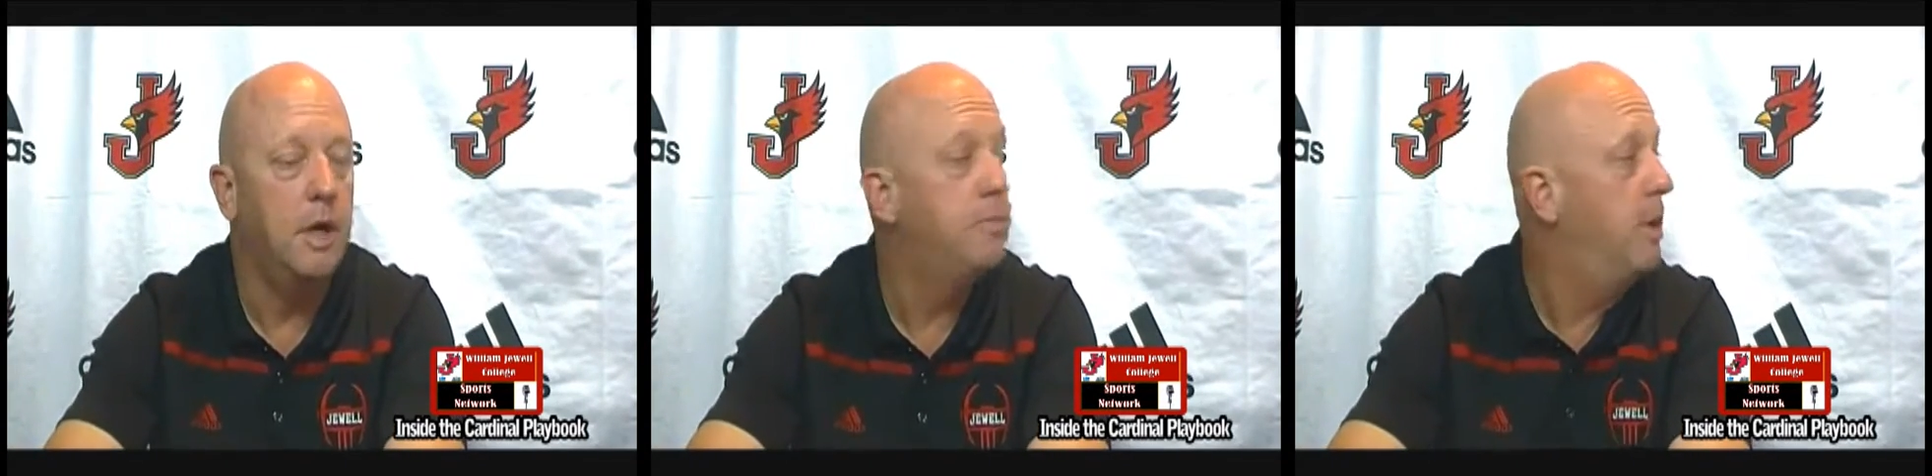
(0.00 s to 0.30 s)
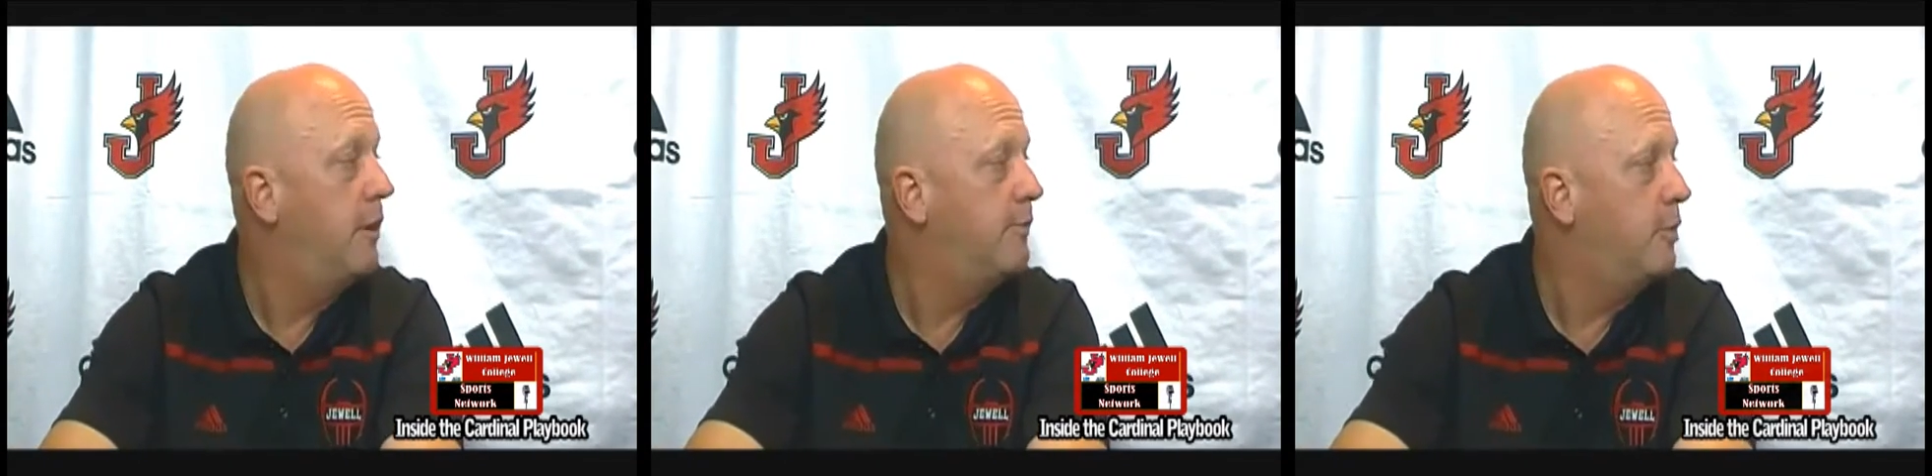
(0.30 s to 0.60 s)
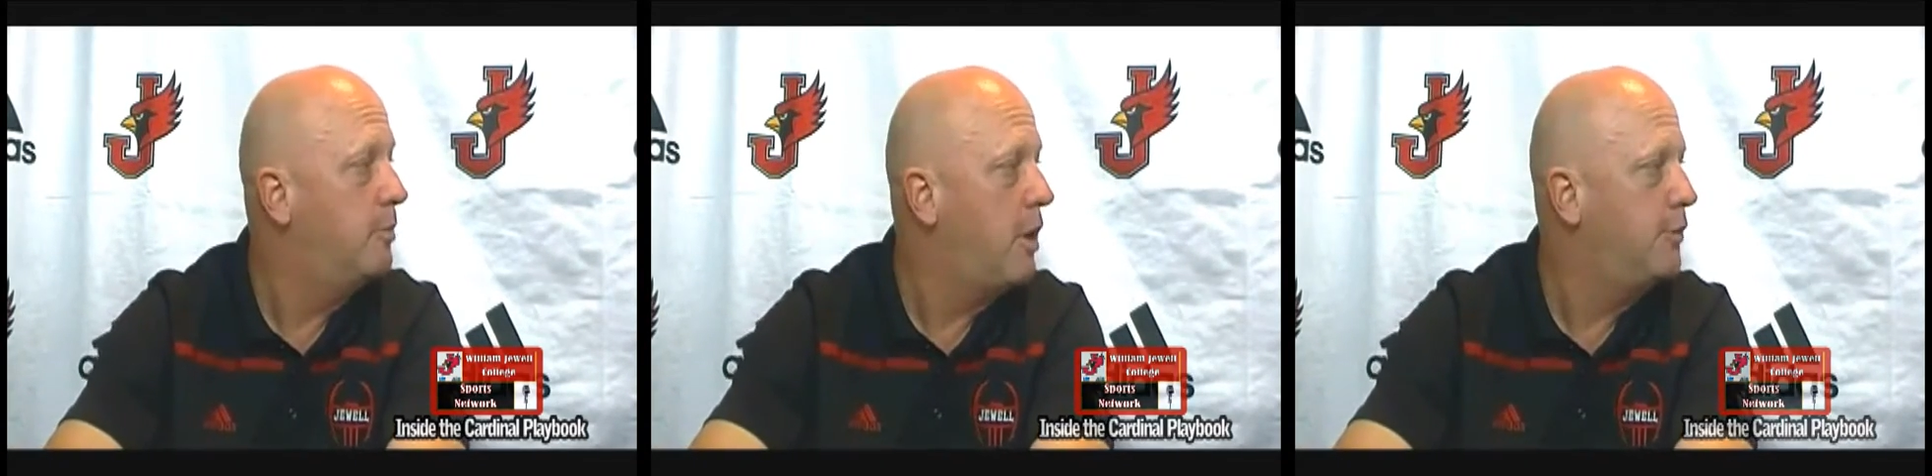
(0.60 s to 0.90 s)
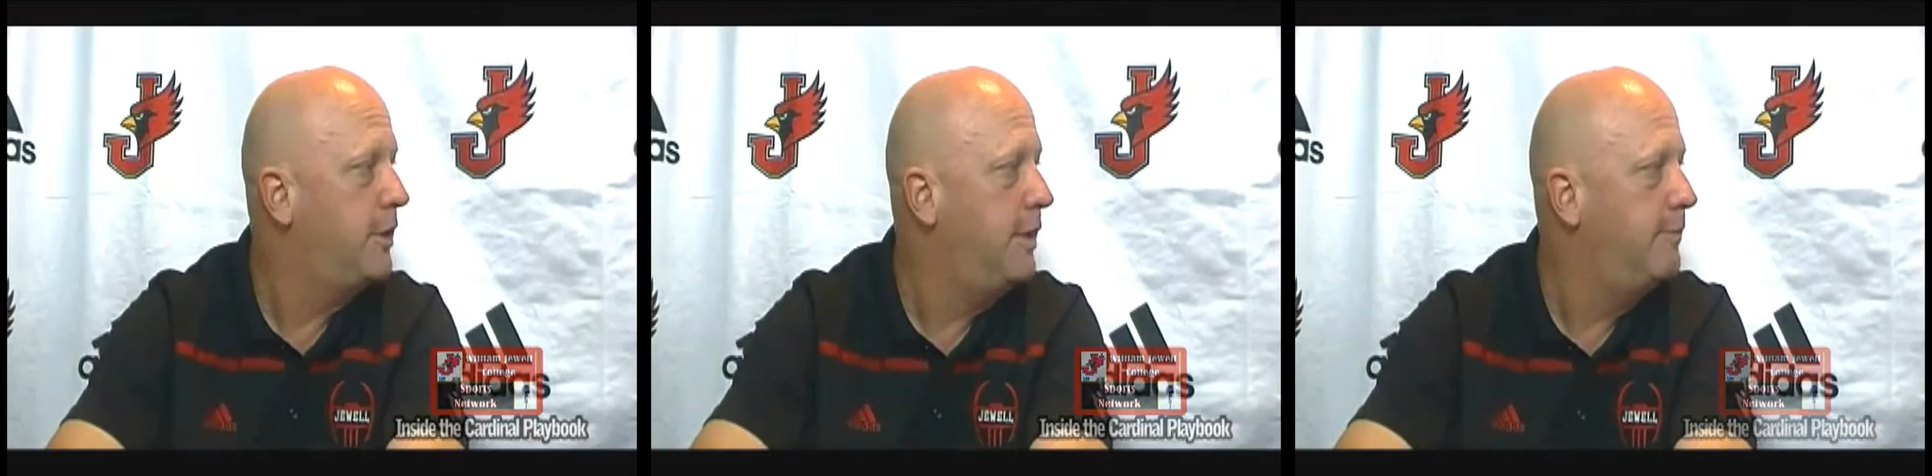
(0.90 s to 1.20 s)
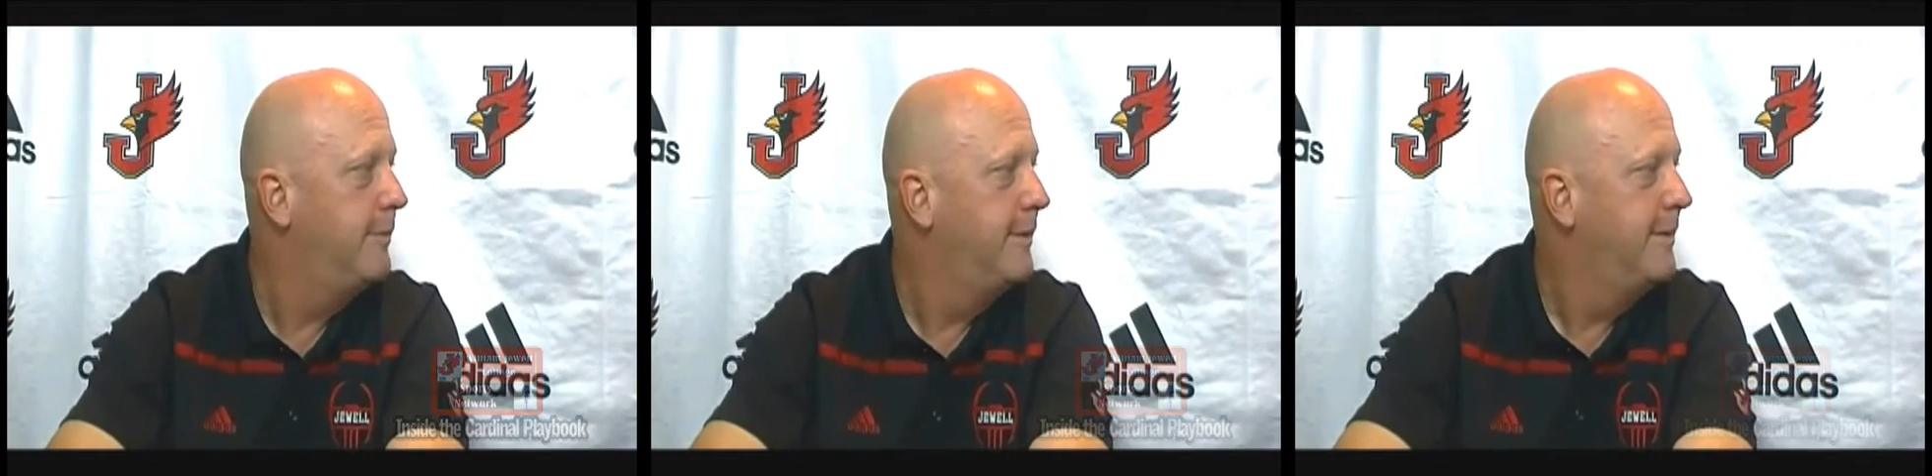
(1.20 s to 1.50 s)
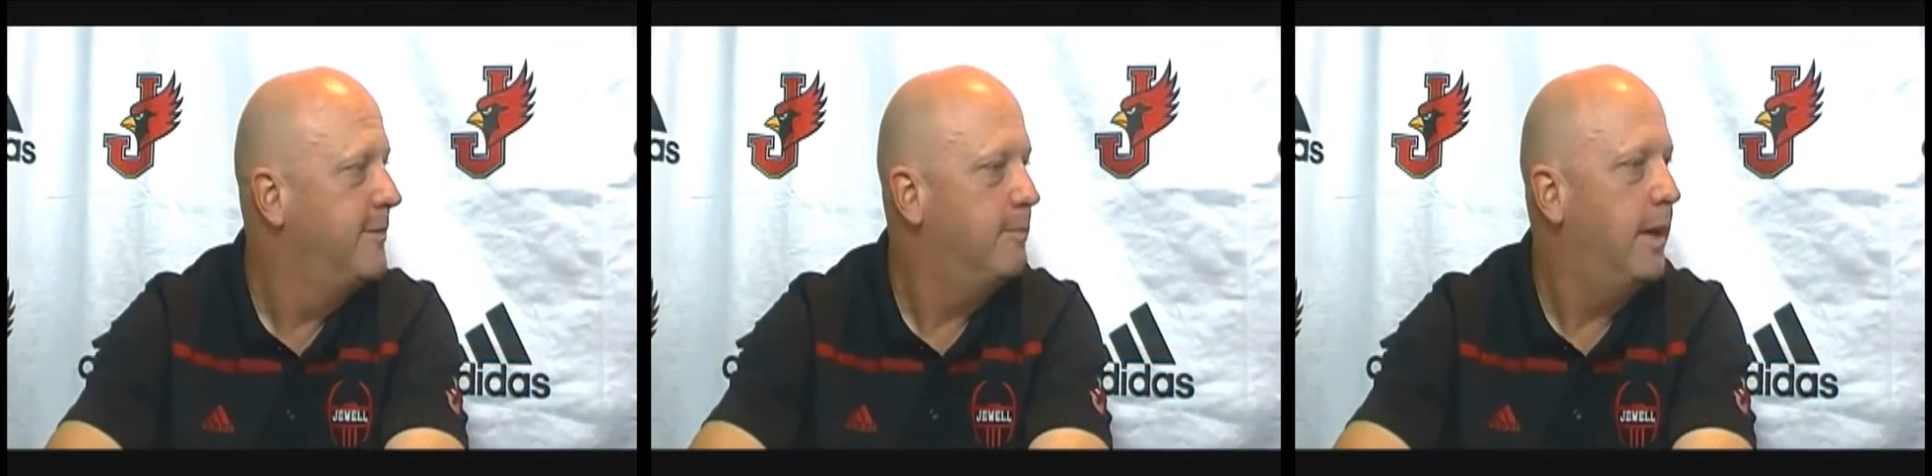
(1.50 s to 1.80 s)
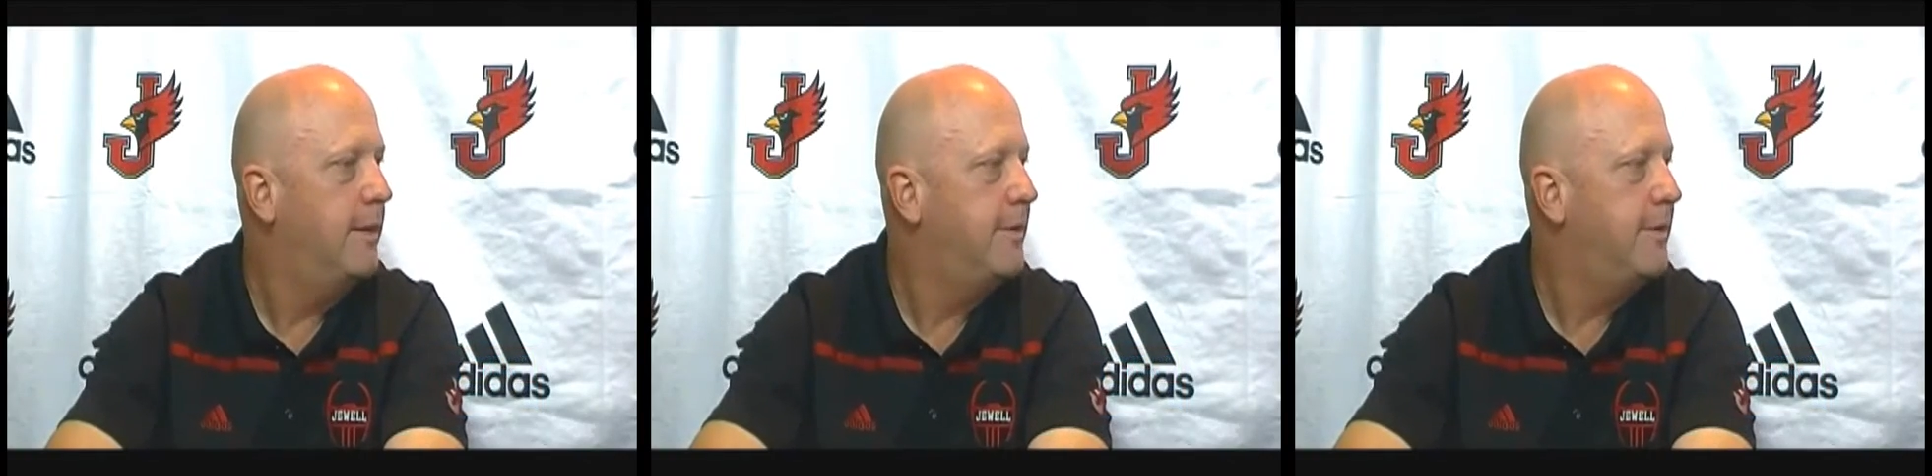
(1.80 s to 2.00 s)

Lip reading: we're a much better football team.